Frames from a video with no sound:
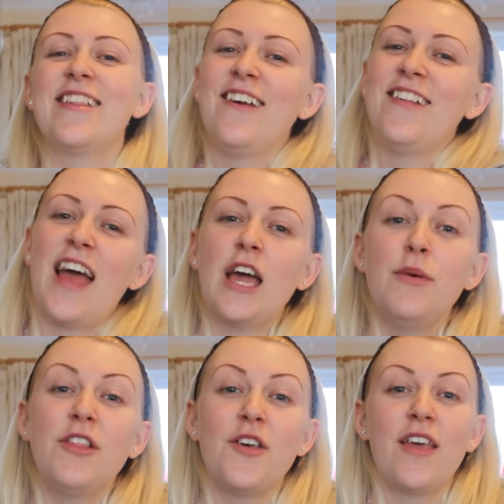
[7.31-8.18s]
so today I'm going
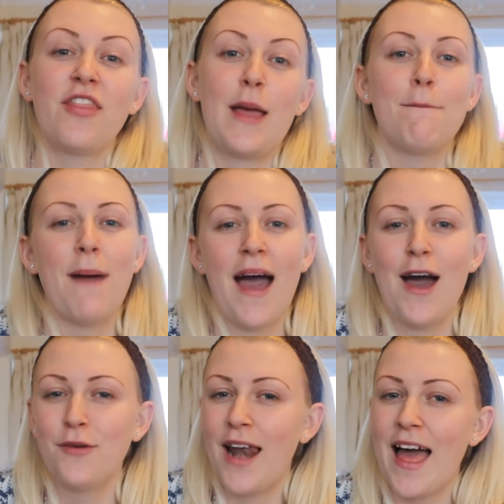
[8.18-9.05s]
to be doing the
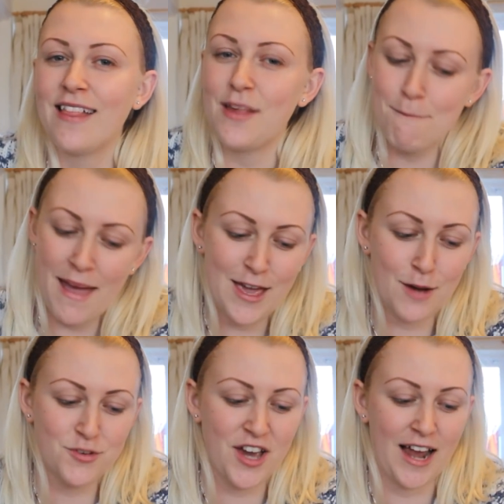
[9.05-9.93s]
Poundland
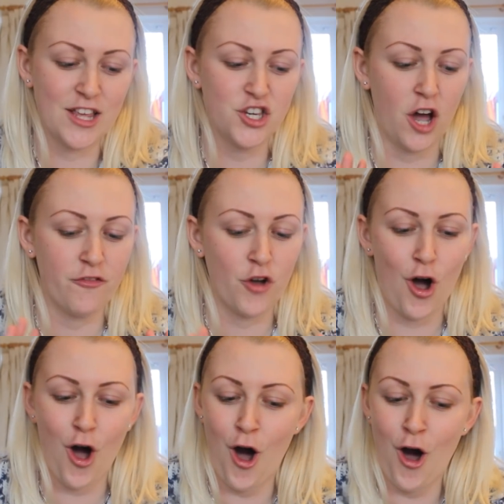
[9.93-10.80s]
makeup challenge. I've
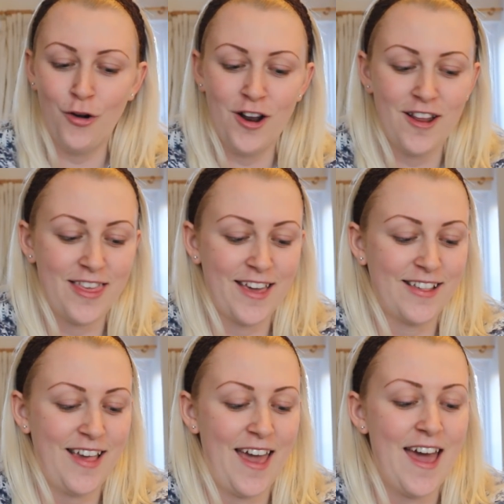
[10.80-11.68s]
got a whole load of
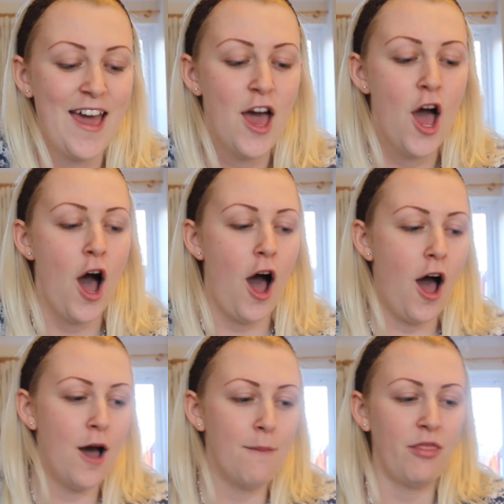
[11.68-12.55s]
things here.
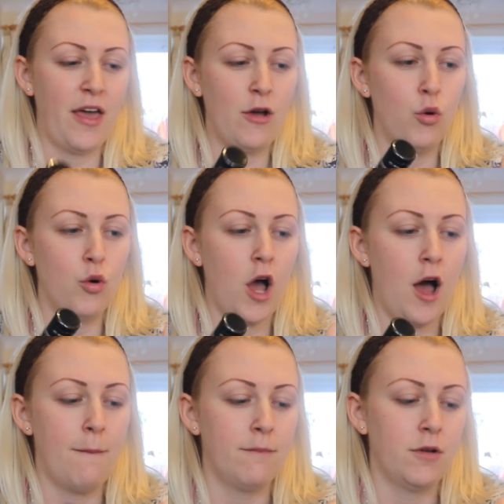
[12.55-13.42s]
Um, they all
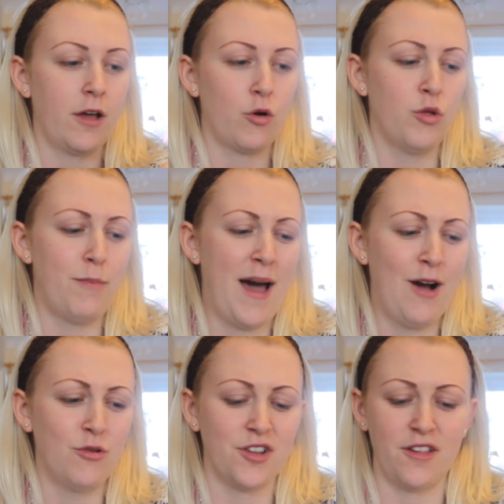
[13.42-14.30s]
come, like all the
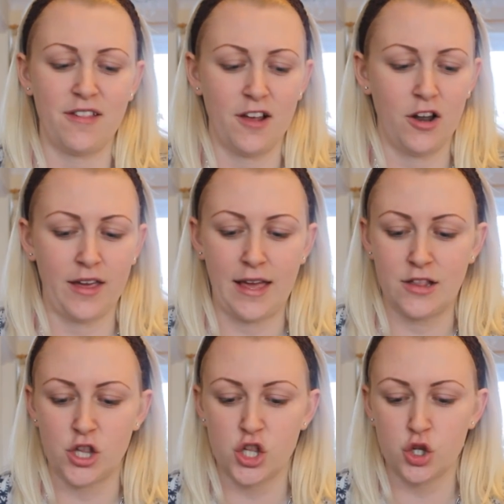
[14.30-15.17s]
powders are like
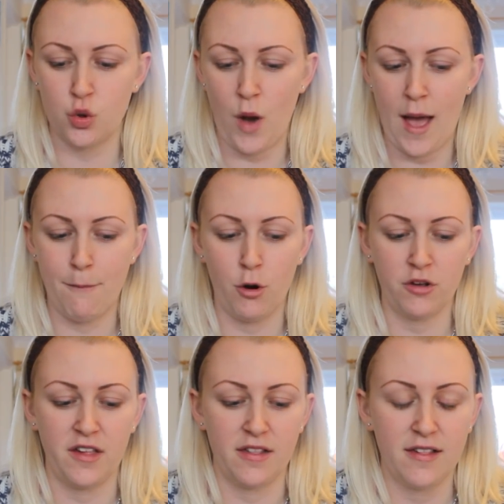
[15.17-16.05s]
in square
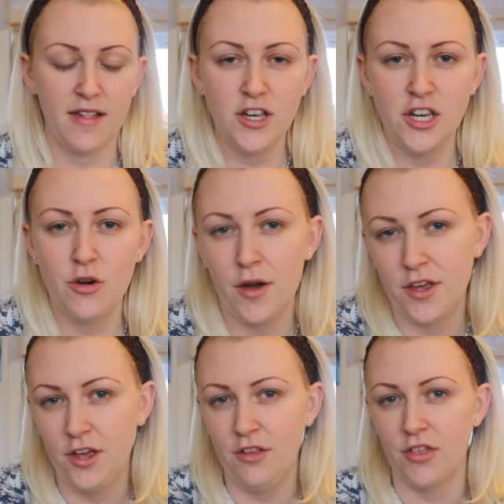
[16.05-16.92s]
boxes. It's actually
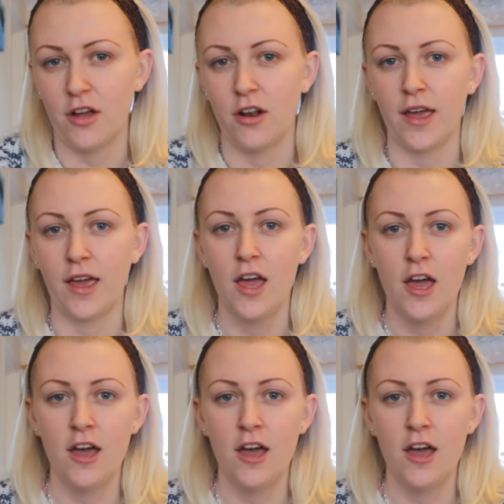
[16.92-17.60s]
quite cute though, like